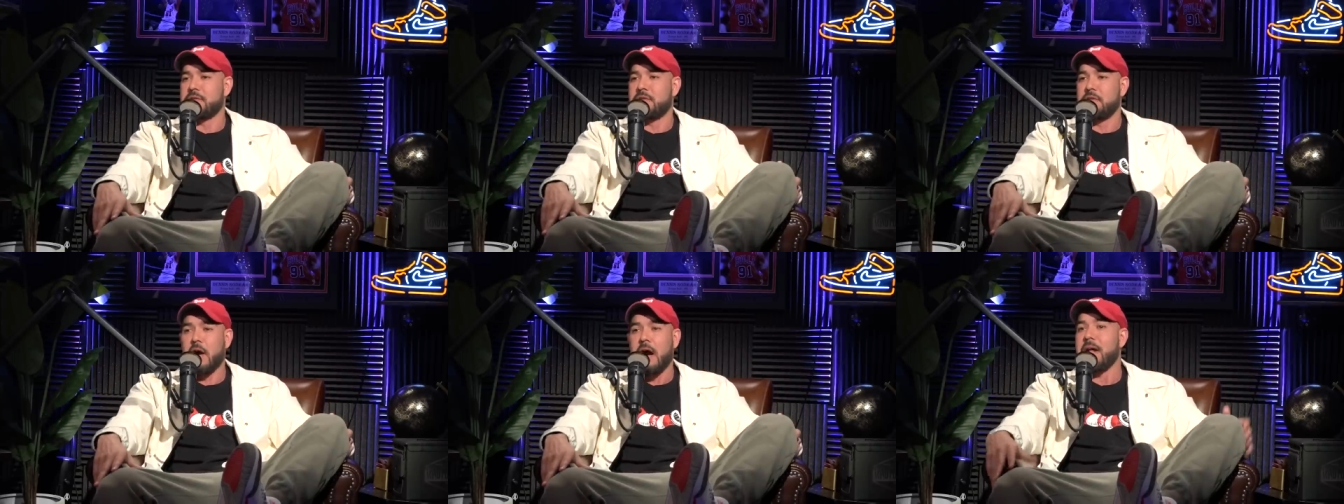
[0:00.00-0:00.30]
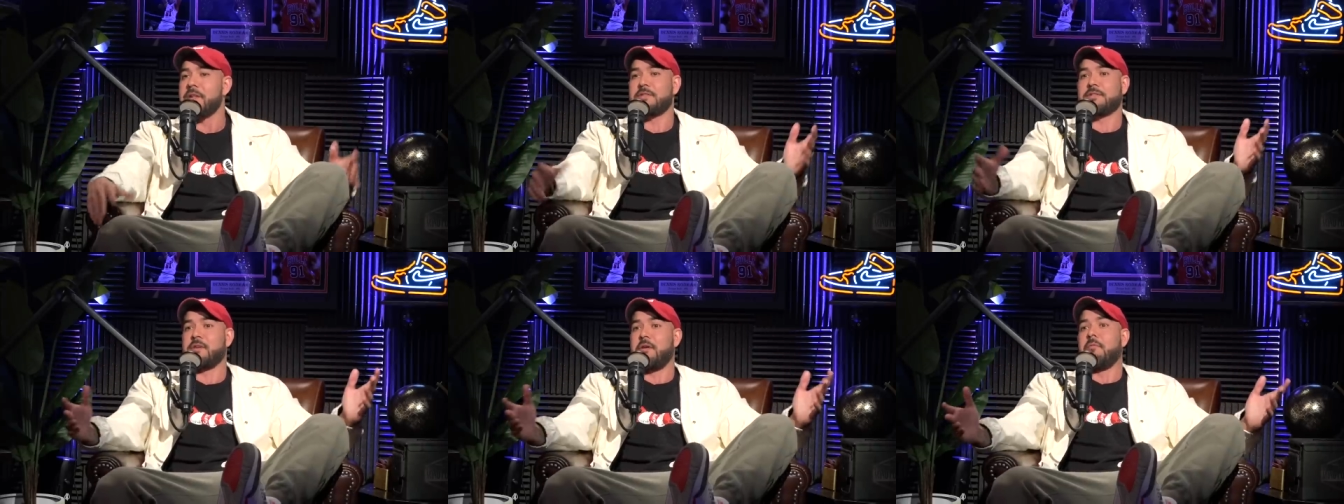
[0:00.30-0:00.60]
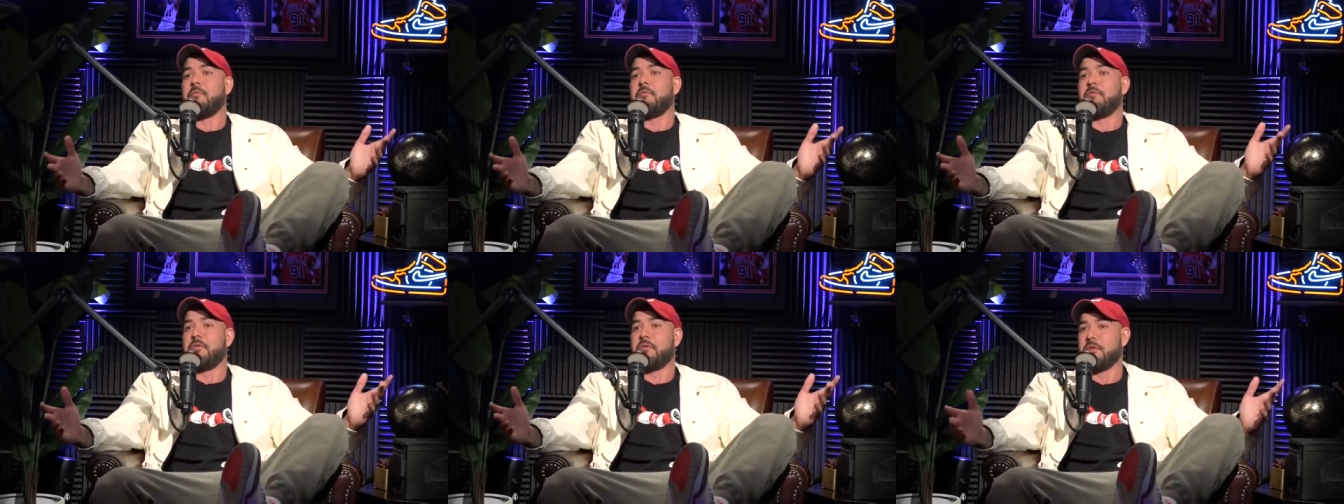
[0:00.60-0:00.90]
got
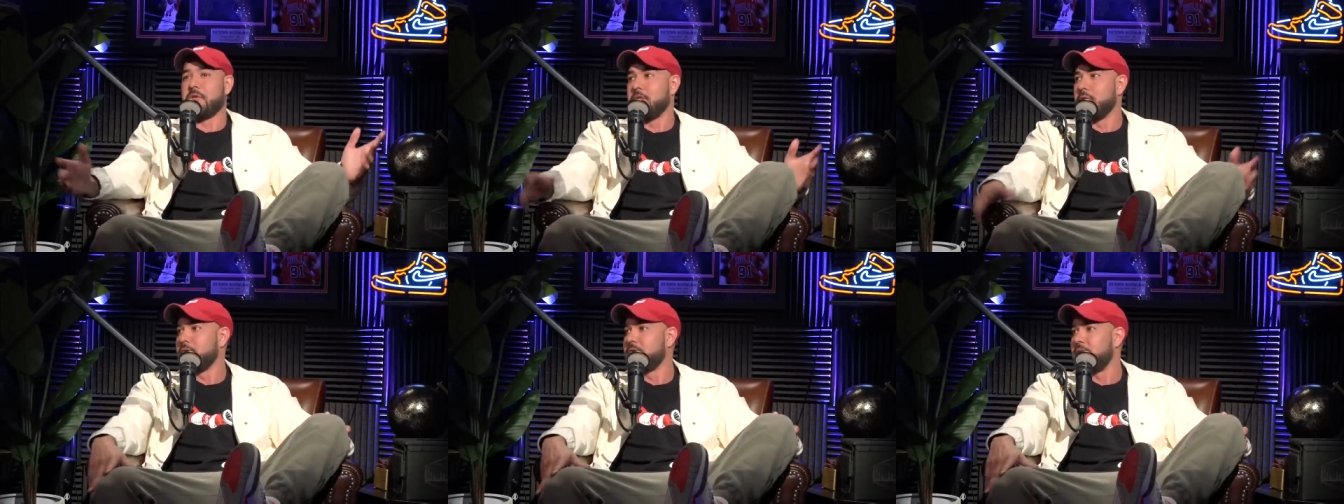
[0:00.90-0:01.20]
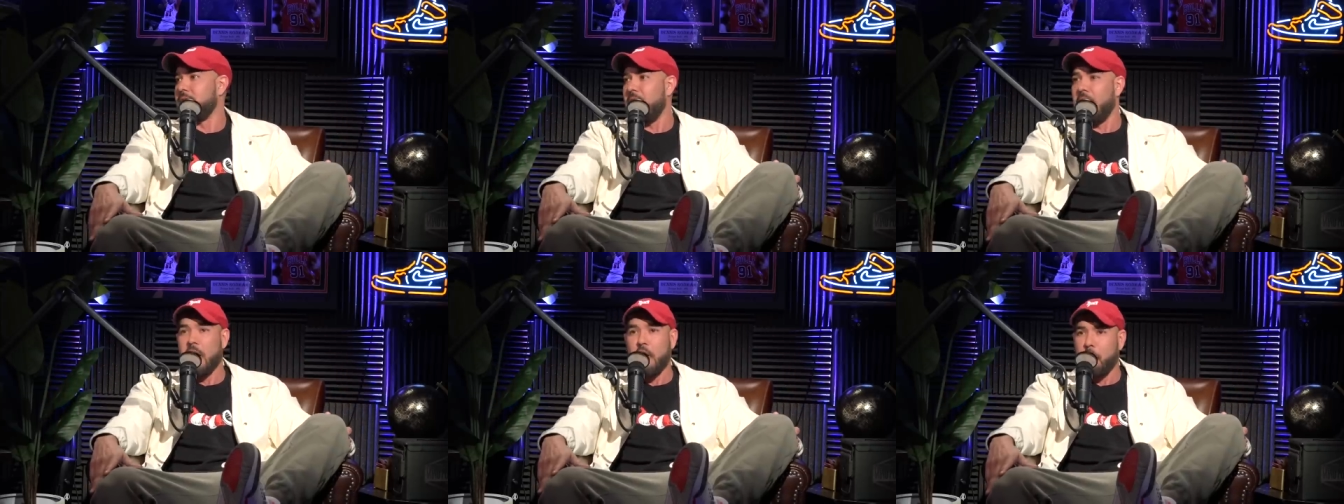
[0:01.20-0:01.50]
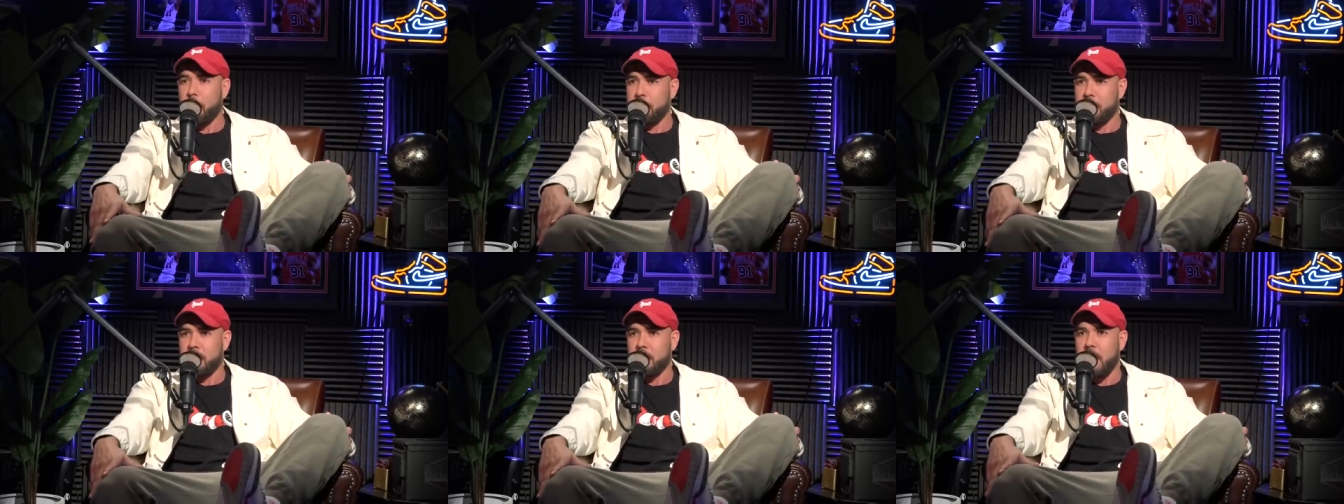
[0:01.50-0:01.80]
something for you to
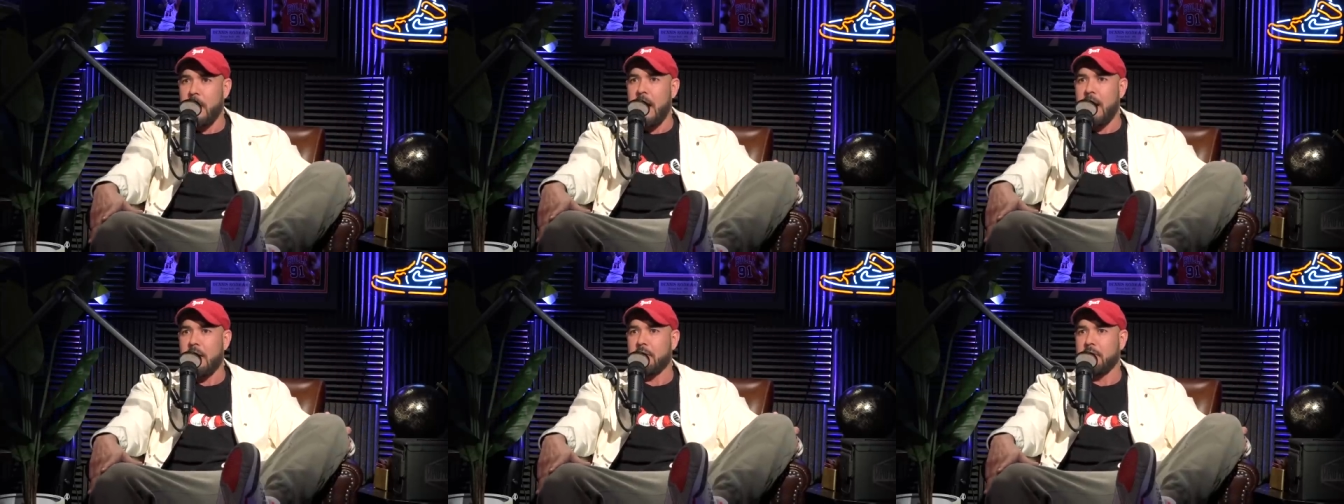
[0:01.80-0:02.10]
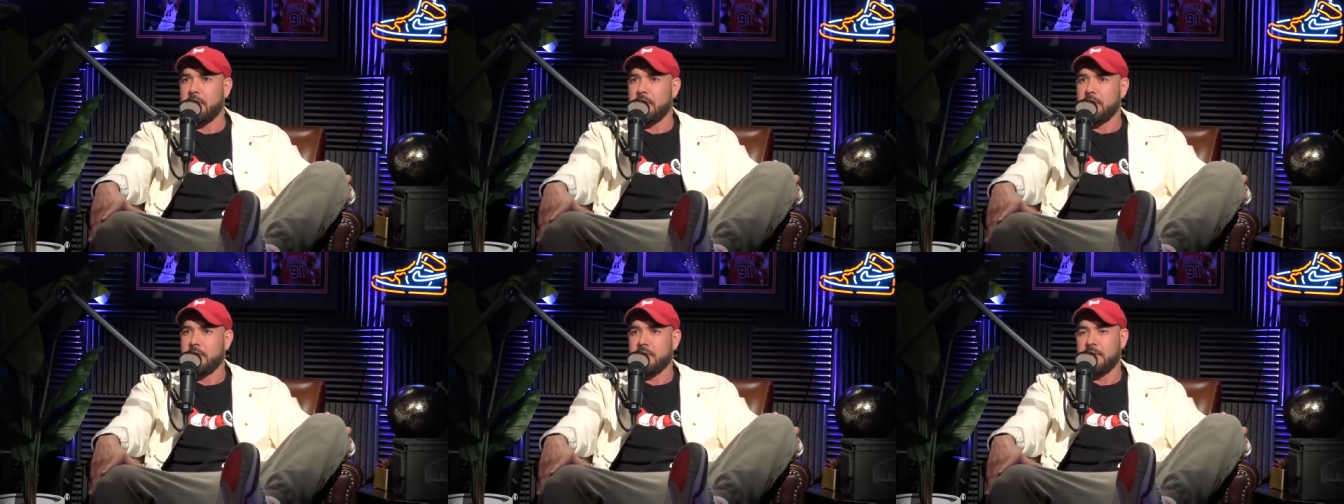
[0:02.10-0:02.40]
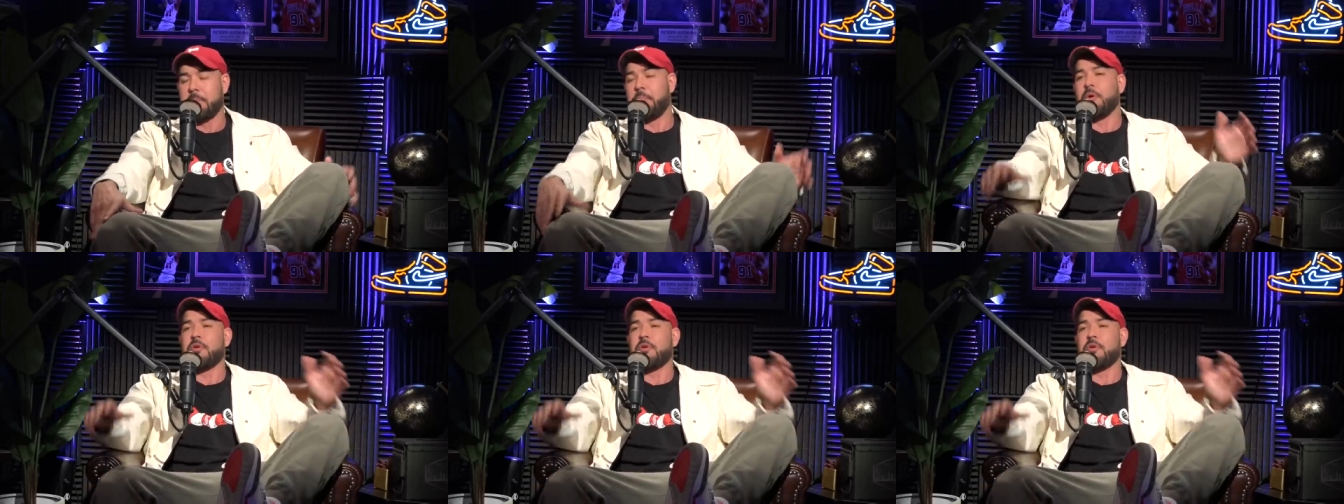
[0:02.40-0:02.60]
help you out, to yeah.